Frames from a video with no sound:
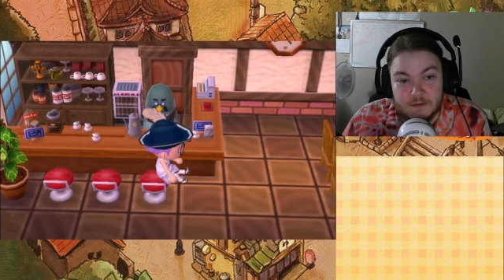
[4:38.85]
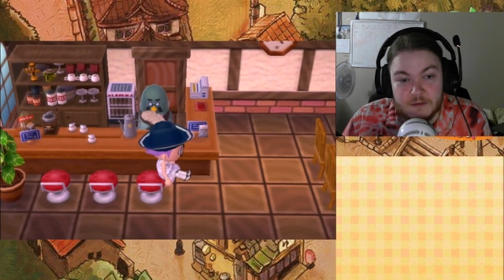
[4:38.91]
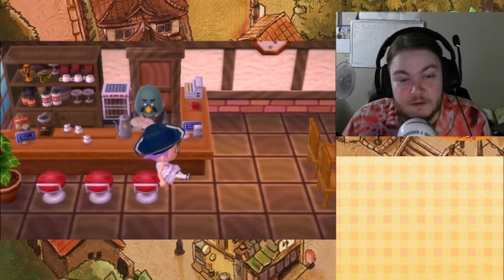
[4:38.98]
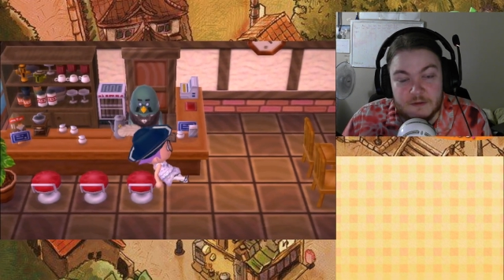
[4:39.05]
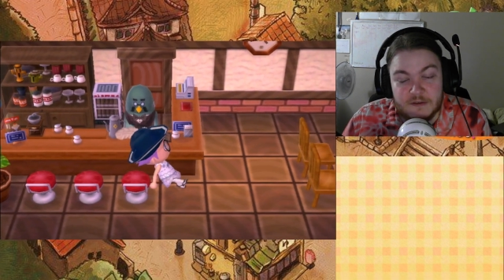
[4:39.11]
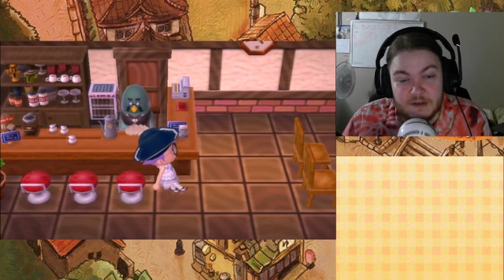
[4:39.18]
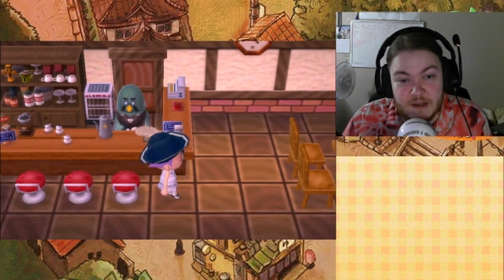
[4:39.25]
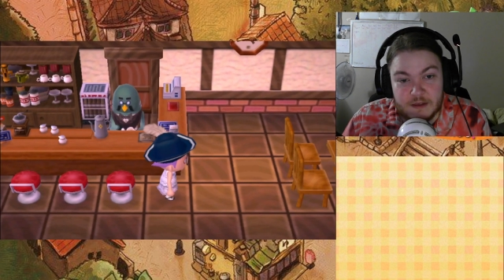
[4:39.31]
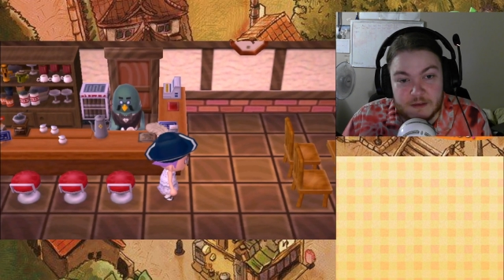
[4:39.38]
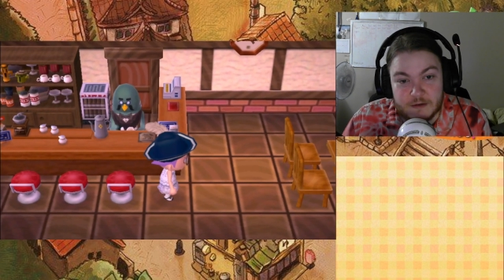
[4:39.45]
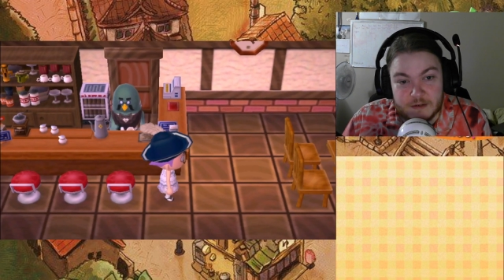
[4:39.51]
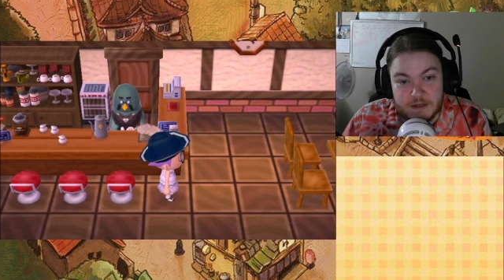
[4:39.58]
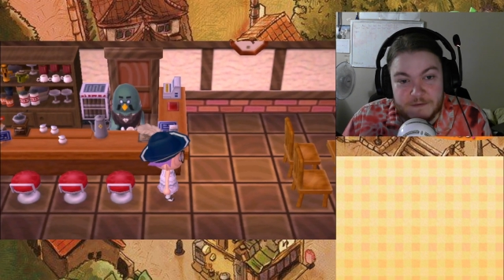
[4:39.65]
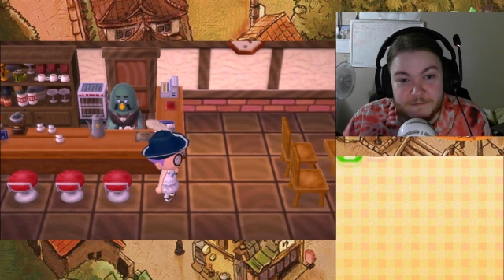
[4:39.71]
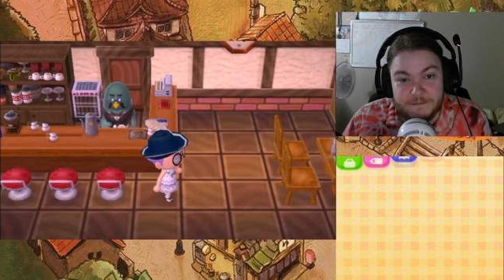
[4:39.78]

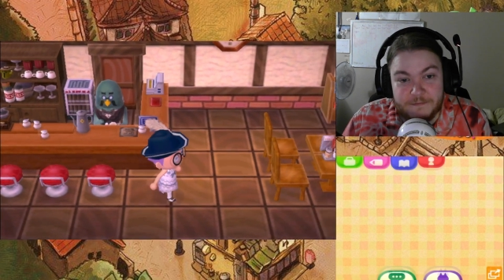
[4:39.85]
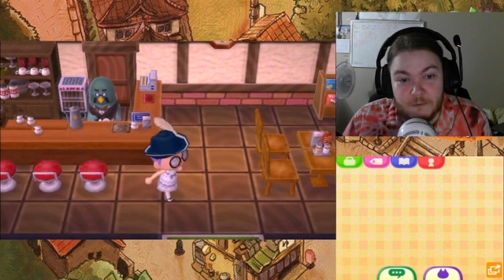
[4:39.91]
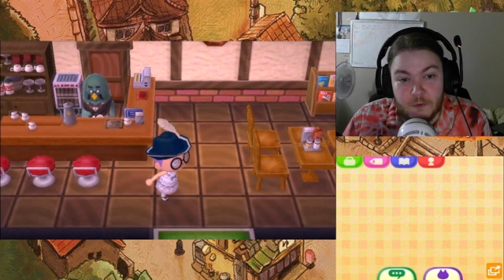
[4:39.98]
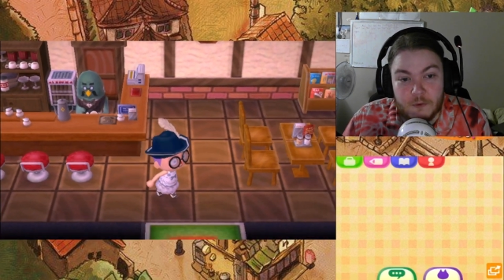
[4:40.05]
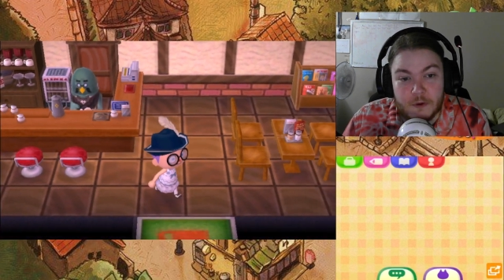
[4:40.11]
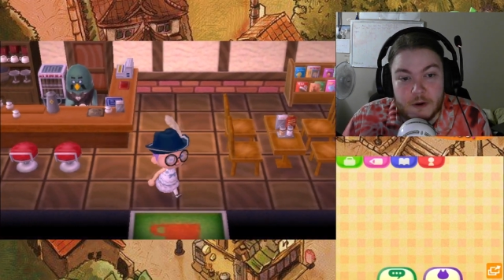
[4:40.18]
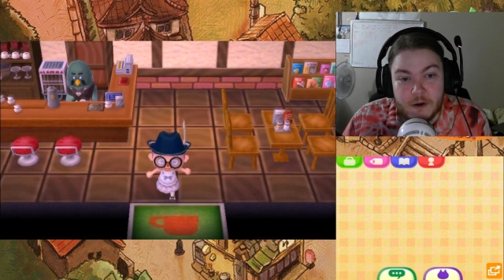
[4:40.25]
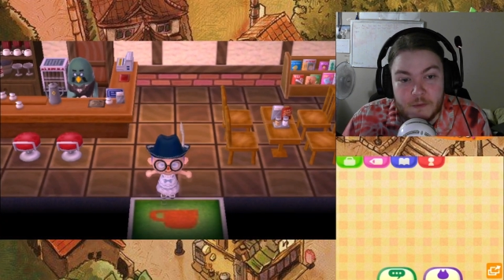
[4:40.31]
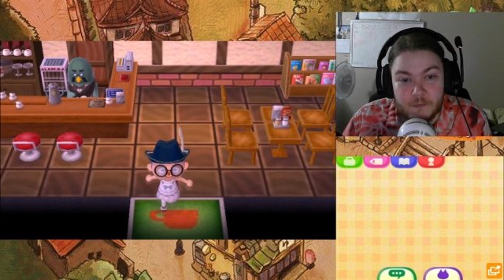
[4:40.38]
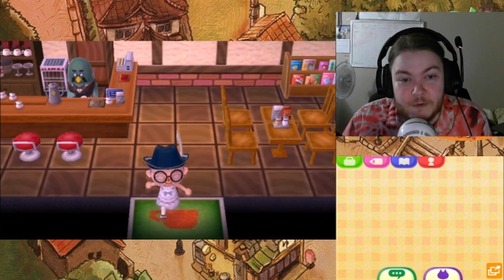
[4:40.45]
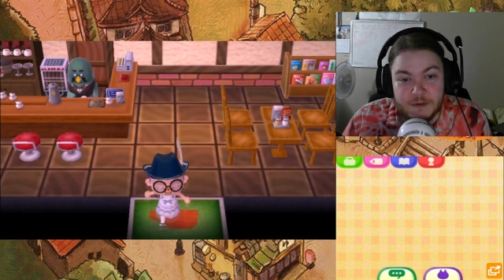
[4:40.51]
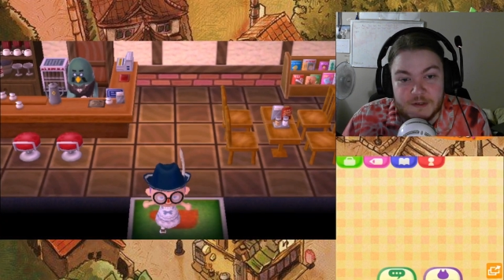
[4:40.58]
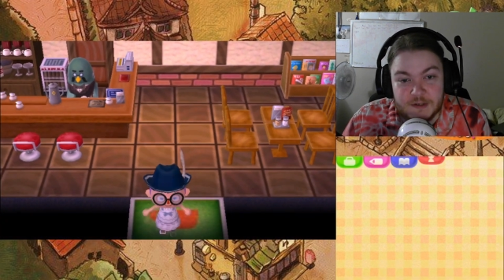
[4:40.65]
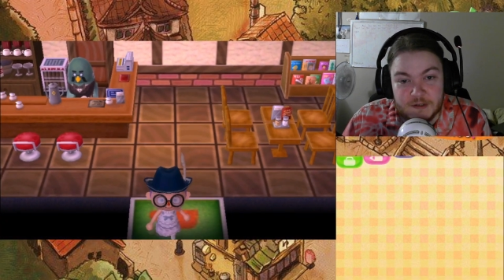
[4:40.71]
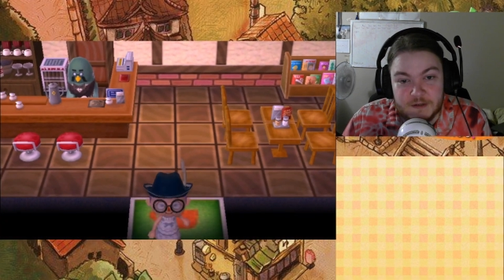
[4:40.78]
Z34,
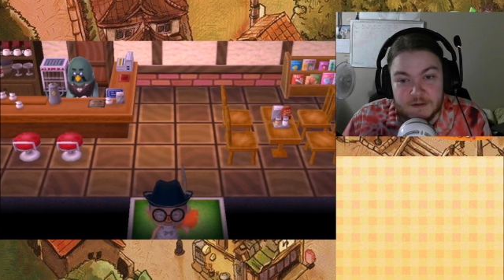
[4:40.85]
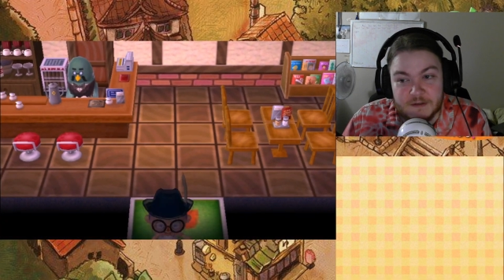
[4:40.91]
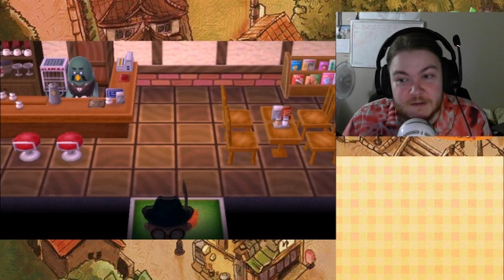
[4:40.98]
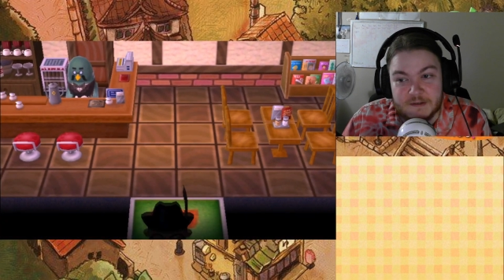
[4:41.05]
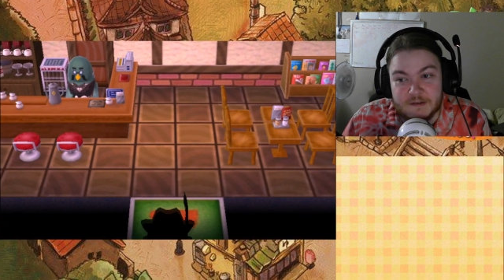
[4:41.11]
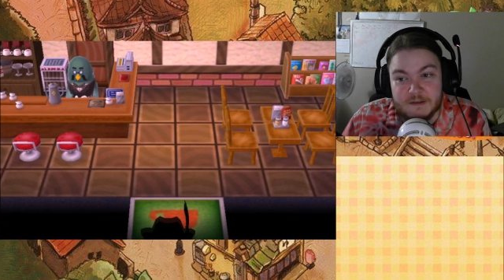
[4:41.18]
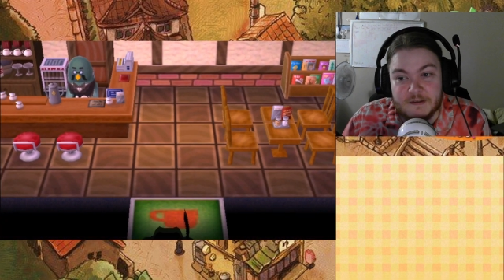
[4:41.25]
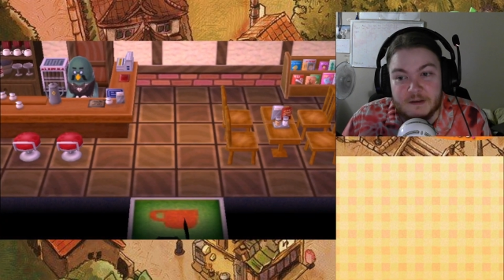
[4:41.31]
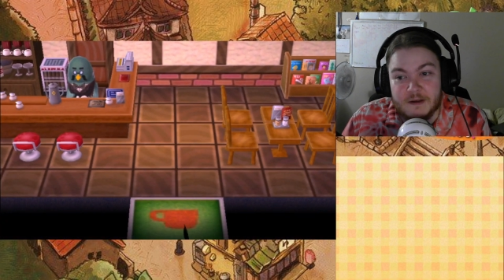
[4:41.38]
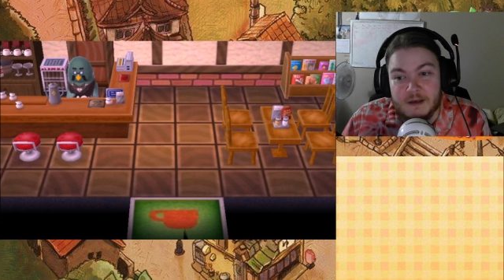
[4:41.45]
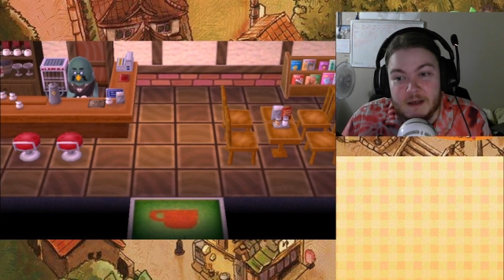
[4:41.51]
which is